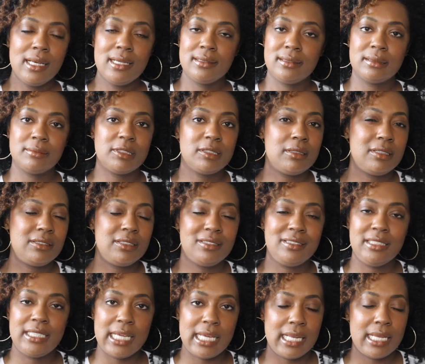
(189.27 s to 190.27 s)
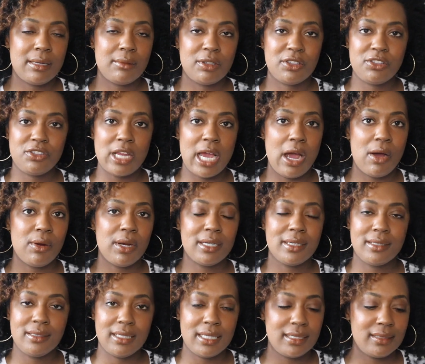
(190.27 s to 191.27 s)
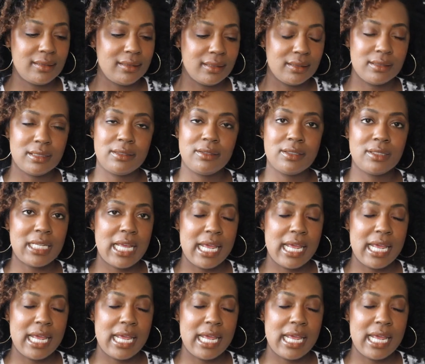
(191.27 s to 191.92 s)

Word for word: Sometimes I just get in the shower, cleanse, condition,